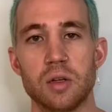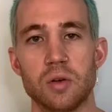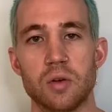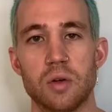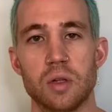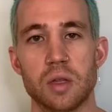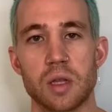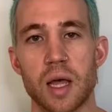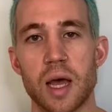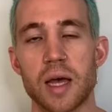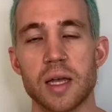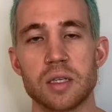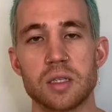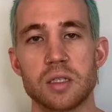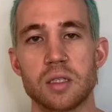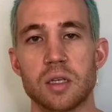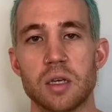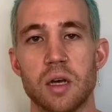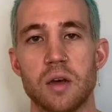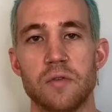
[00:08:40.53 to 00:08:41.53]
or
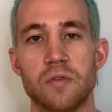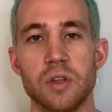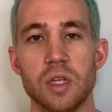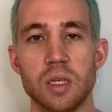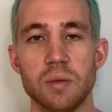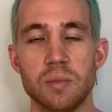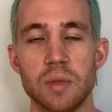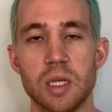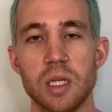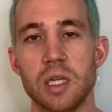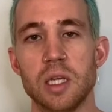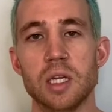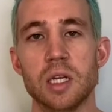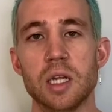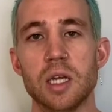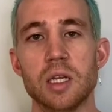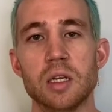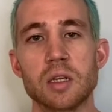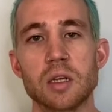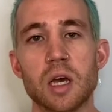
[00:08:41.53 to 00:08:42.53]
less of the median
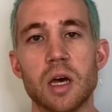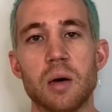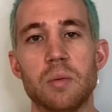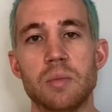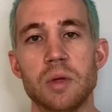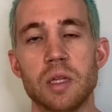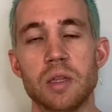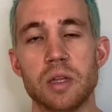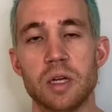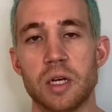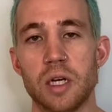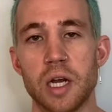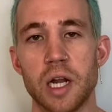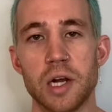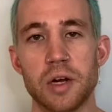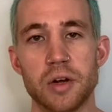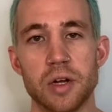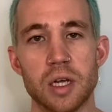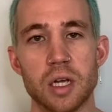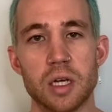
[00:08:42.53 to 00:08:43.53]
income in their
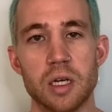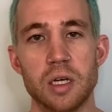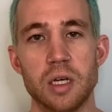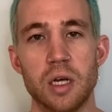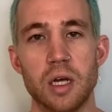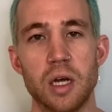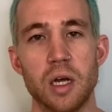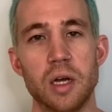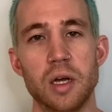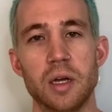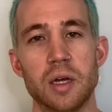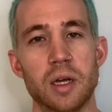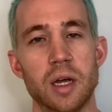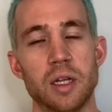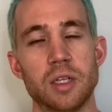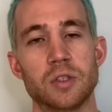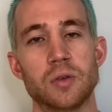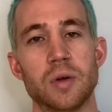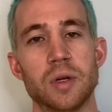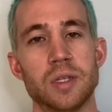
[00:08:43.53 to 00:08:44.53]
area,
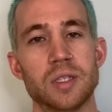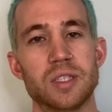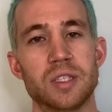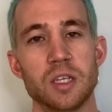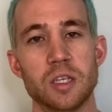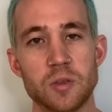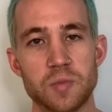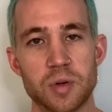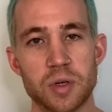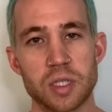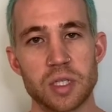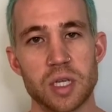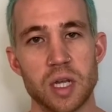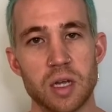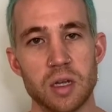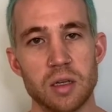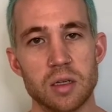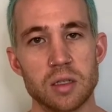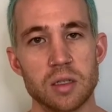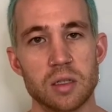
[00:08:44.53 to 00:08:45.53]
and
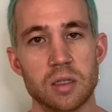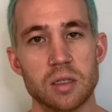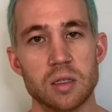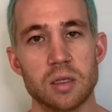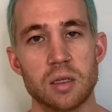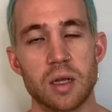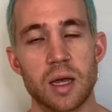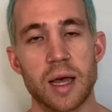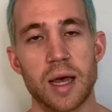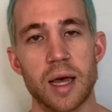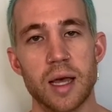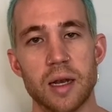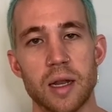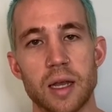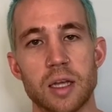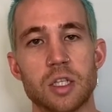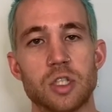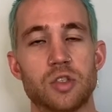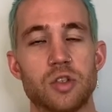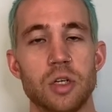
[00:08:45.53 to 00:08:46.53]
26% had
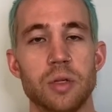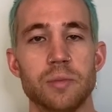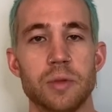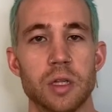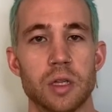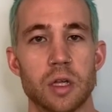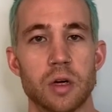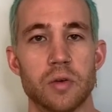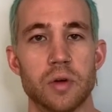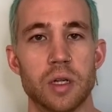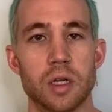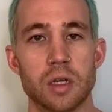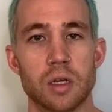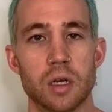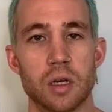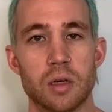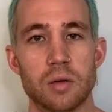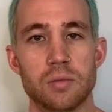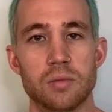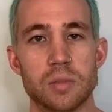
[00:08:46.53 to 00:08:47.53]
extremely low
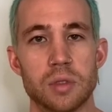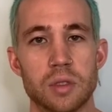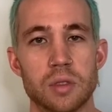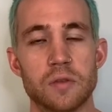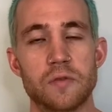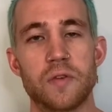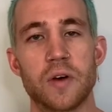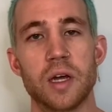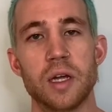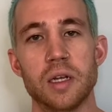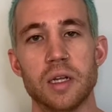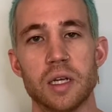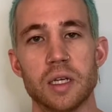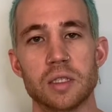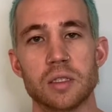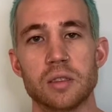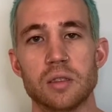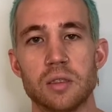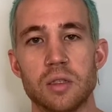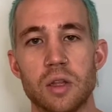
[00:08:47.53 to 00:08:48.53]
income, defined
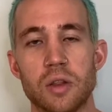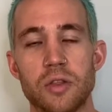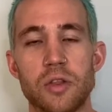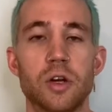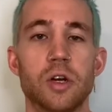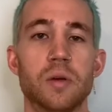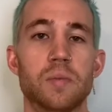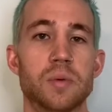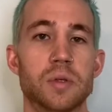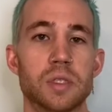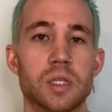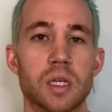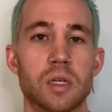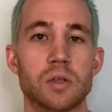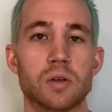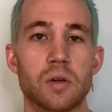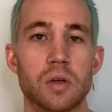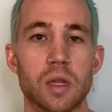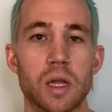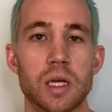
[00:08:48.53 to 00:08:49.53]
as 30%
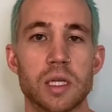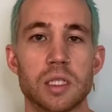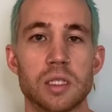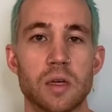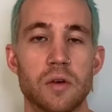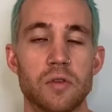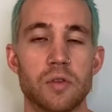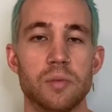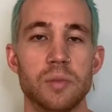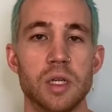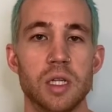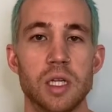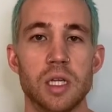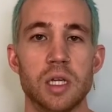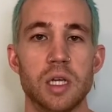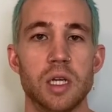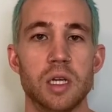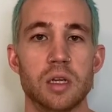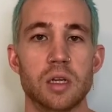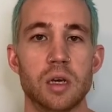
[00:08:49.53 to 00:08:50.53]
or less of the median
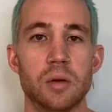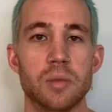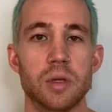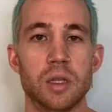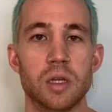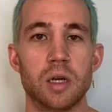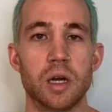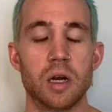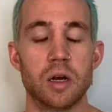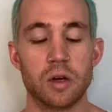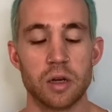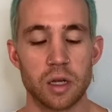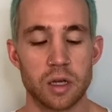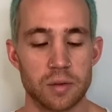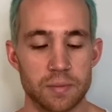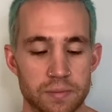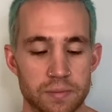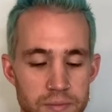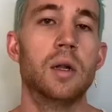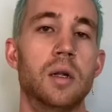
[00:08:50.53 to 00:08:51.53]
income in their area.
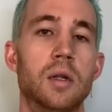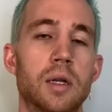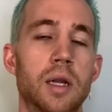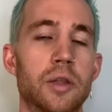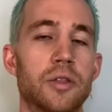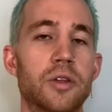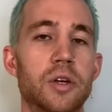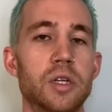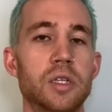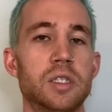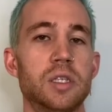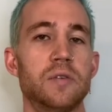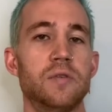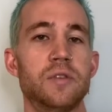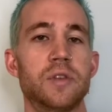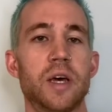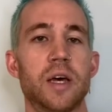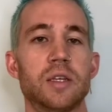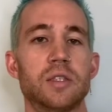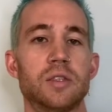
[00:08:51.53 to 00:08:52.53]
Now,
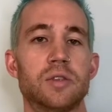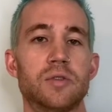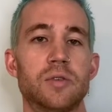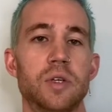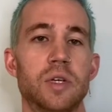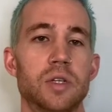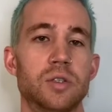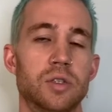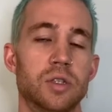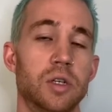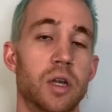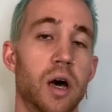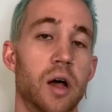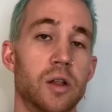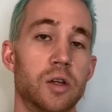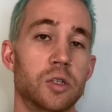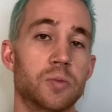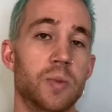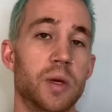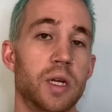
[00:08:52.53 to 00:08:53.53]

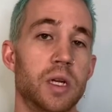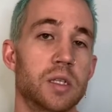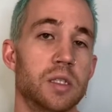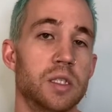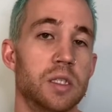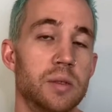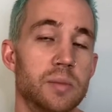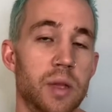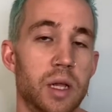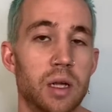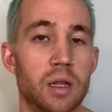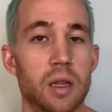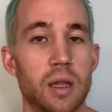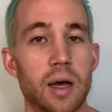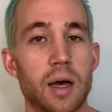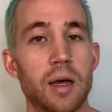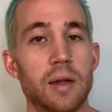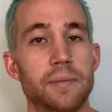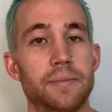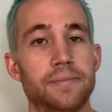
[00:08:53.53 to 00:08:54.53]
$37,300 may not seem like a
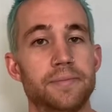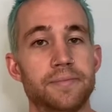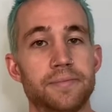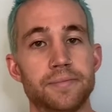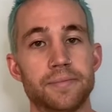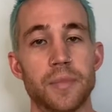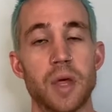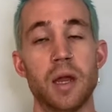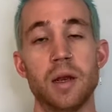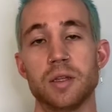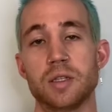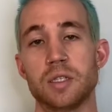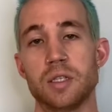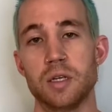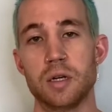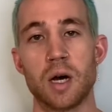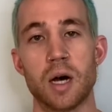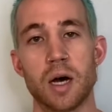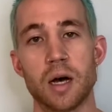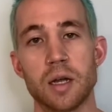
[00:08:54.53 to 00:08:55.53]
lot, and it's
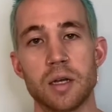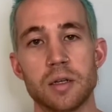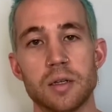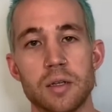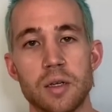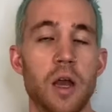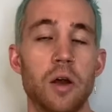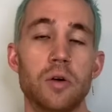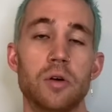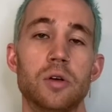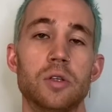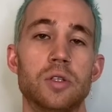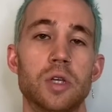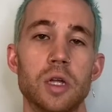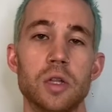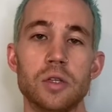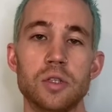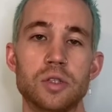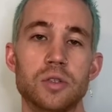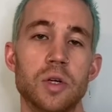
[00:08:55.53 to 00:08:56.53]
not. And in order to
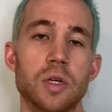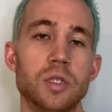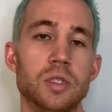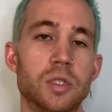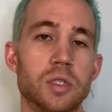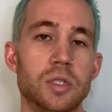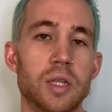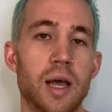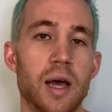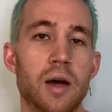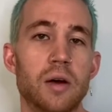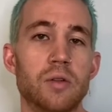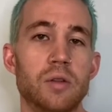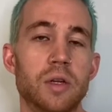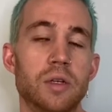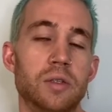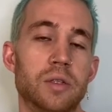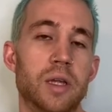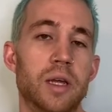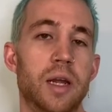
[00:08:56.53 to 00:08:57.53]
illustrate just how
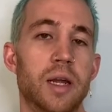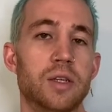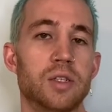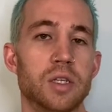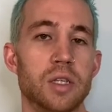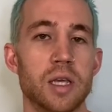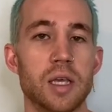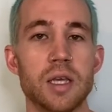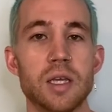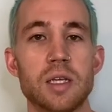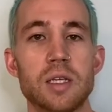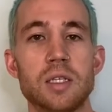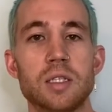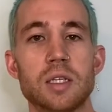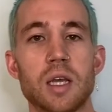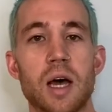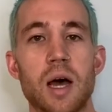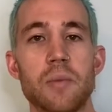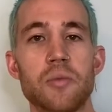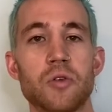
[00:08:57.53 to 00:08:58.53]
little that actually
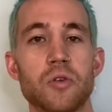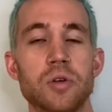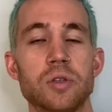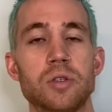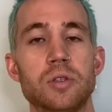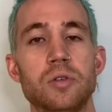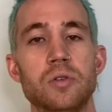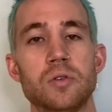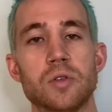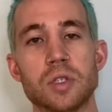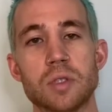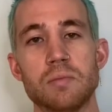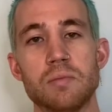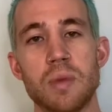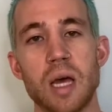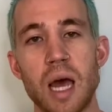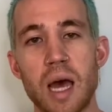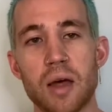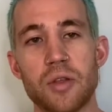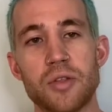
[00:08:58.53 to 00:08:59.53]
is, I'm going to do some
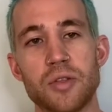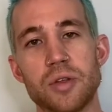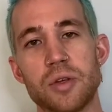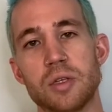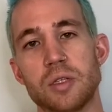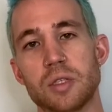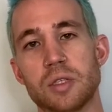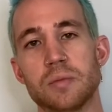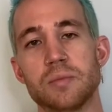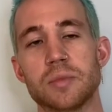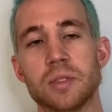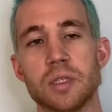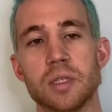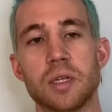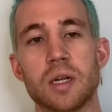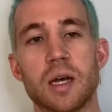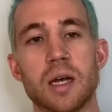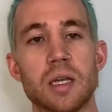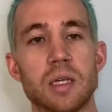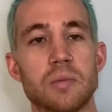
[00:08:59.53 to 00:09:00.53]
math, something that
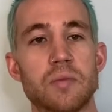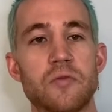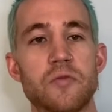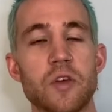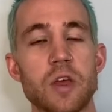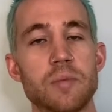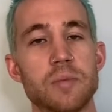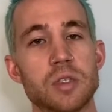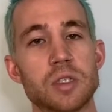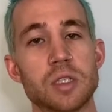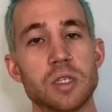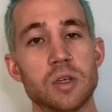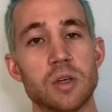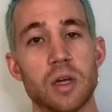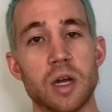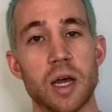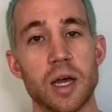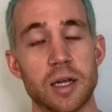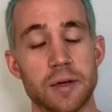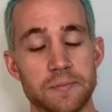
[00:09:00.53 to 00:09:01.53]
I am famously good
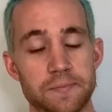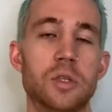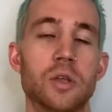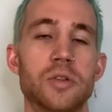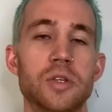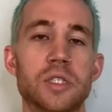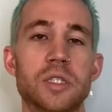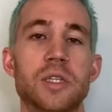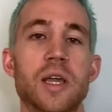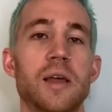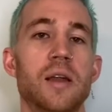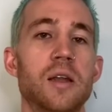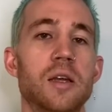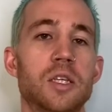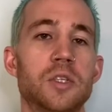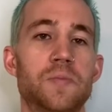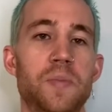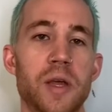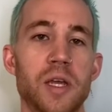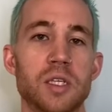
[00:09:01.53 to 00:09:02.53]
at. So this data is
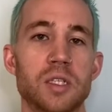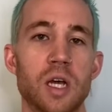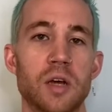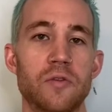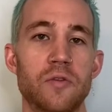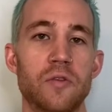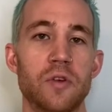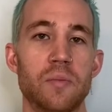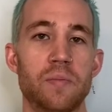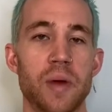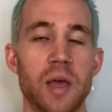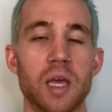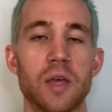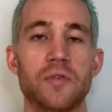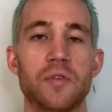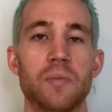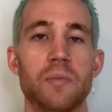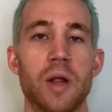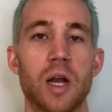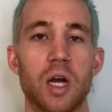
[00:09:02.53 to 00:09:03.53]
based off of a Bank of
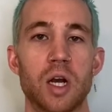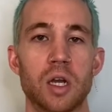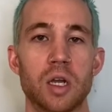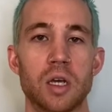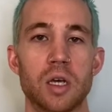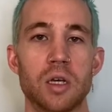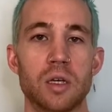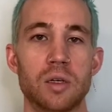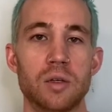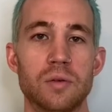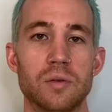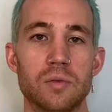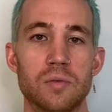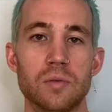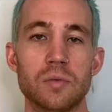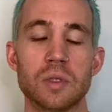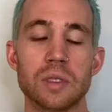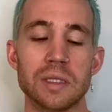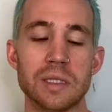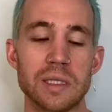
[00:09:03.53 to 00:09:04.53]
America
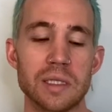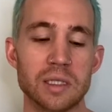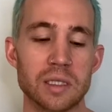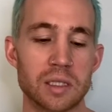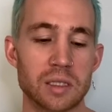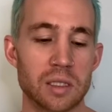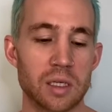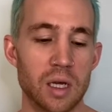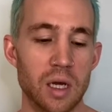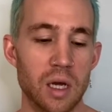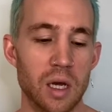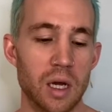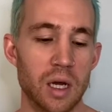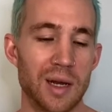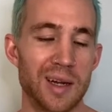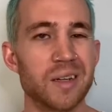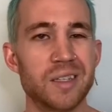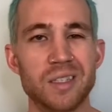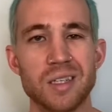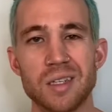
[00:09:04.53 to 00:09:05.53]
released
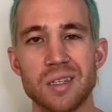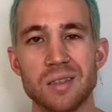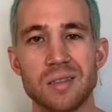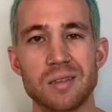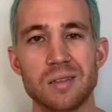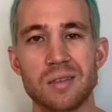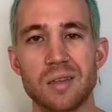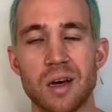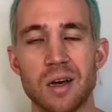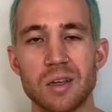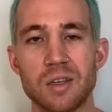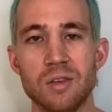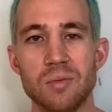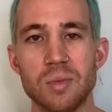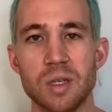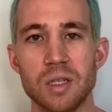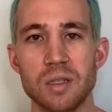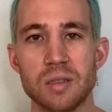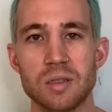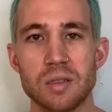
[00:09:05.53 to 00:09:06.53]
budget
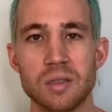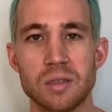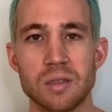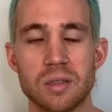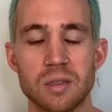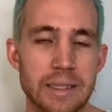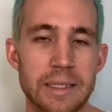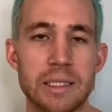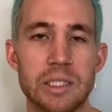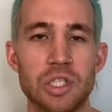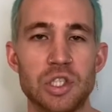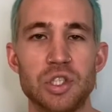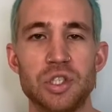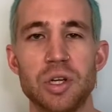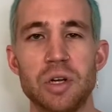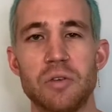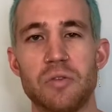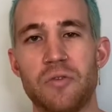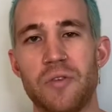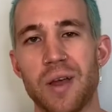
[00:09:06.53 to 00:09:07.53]
document. This should
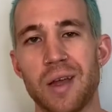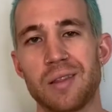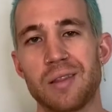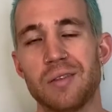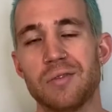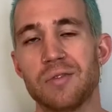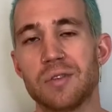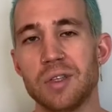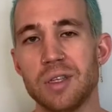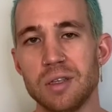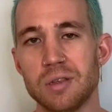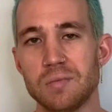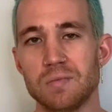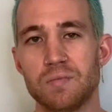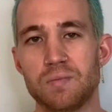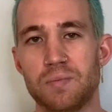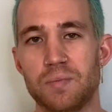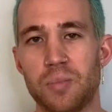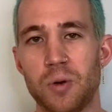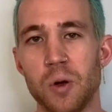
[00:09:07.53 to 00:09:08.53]
effectively
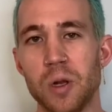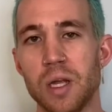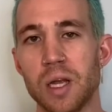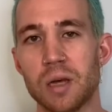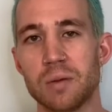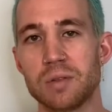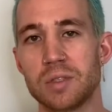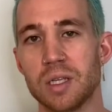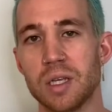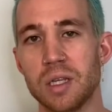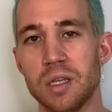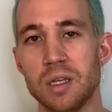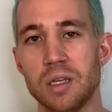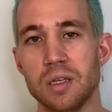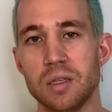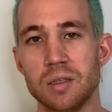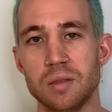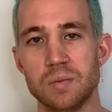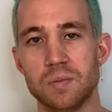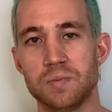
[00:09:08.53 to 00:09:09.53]
preempt
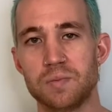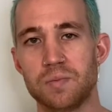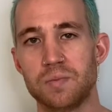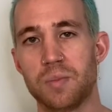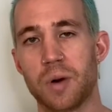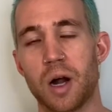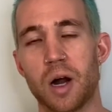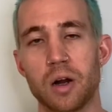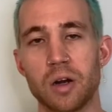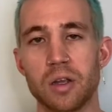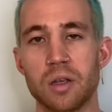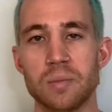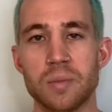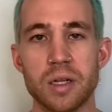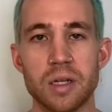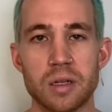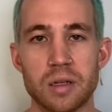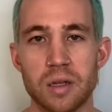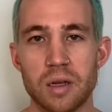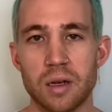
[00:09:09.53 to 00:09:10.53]
any
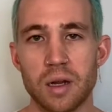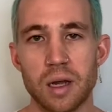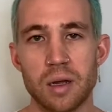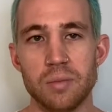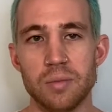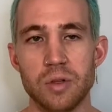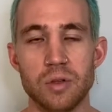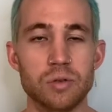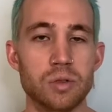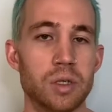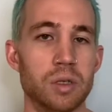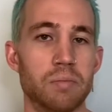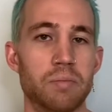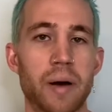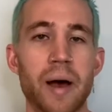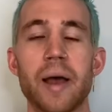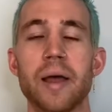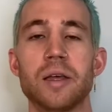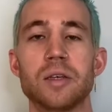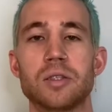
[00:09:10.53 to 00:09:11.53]
argument that I'm using
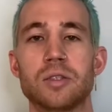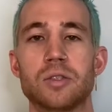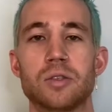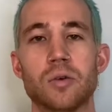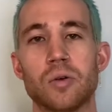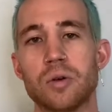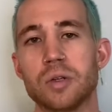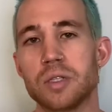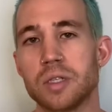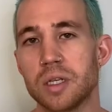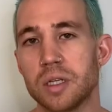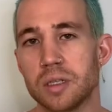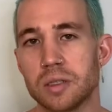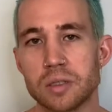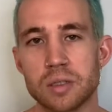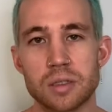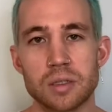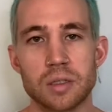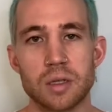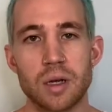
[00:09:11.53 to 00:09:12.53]
biased
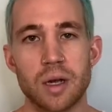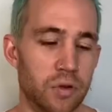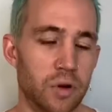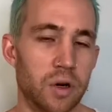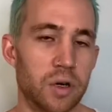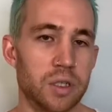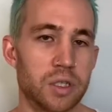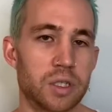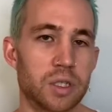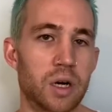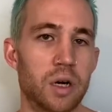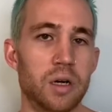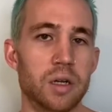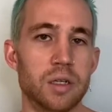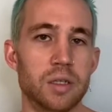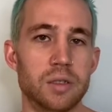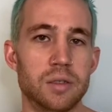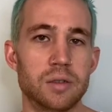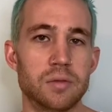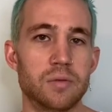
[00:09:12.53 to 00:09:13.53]
sources. If you already
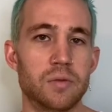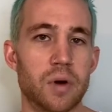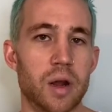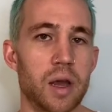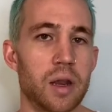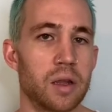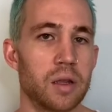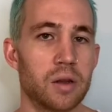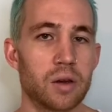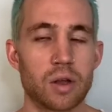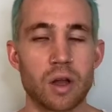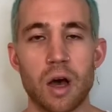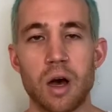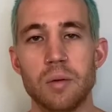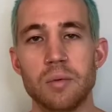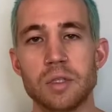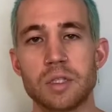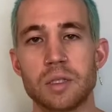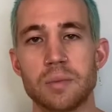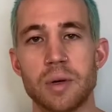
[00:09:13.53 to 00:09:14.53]
started writing your
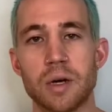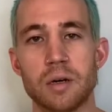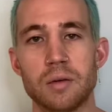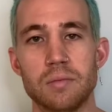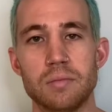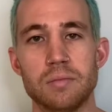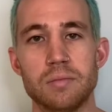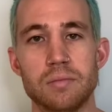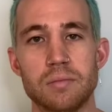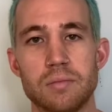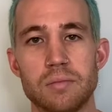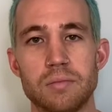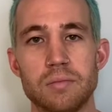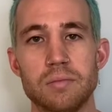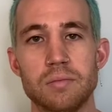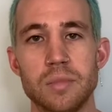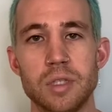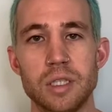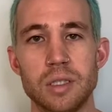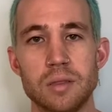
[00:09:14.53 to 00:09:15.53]
comments about
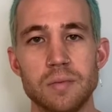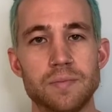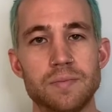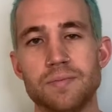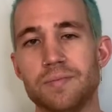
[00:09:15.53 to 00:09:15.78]
me